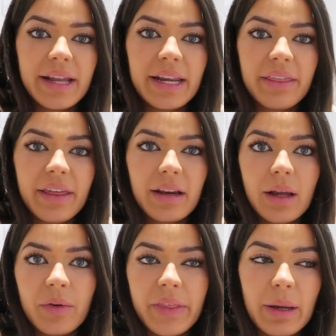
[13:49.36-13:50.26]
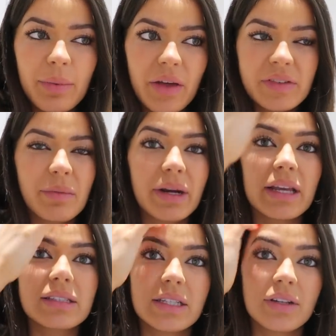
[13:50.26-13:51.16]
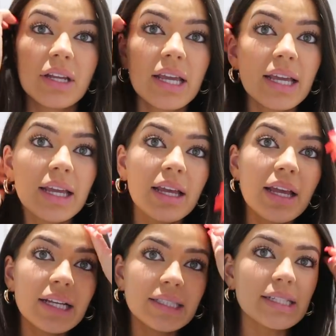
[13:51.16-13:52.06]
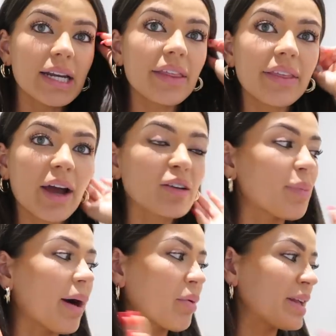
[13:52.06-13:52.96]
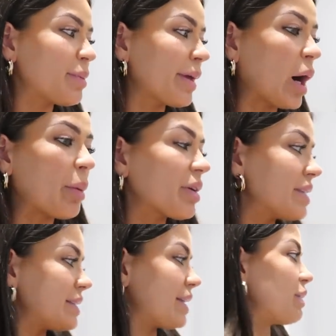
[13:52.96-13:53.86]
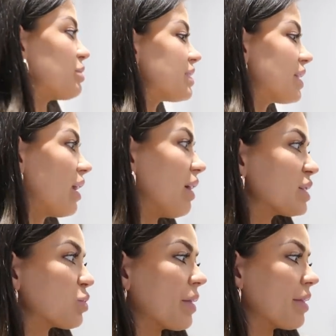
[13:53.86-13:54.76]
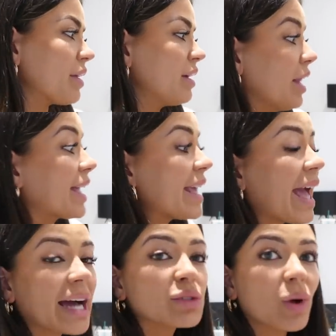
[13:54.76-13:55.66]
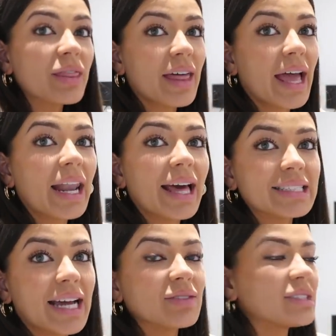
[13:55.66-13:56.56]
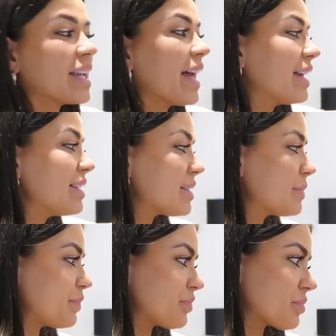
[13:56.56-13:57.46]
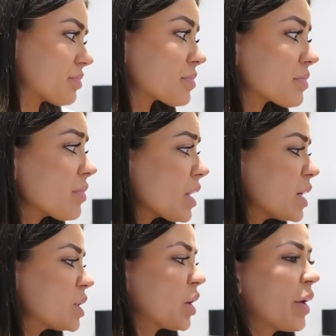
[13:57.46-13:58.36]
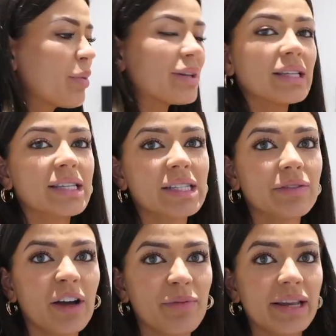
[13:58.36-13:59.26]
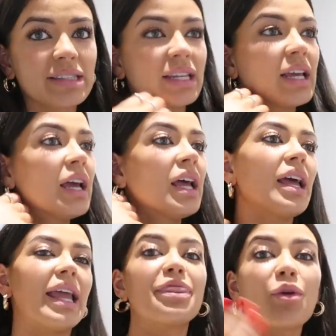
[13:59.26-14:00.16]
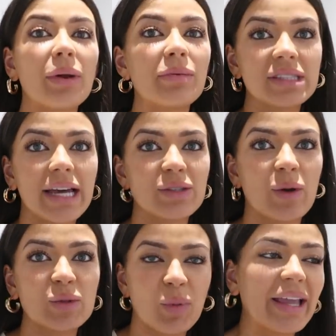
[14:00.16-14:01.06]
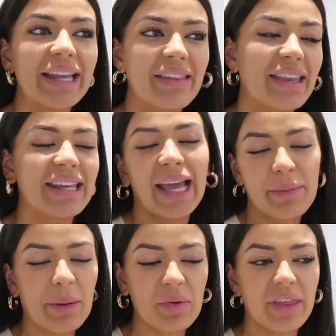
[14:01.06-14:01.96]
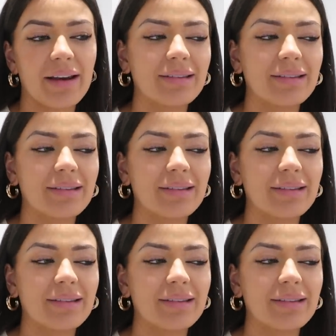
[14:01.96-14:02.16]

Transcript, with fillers: anything like with any birthday money because I don't need anything else, but I wanted to pick it up because he said it was the last one, like he had one there like downstairs, so he went downstairs for 5 minutes and he thought it was there, so I was waiting and then he came up with it and I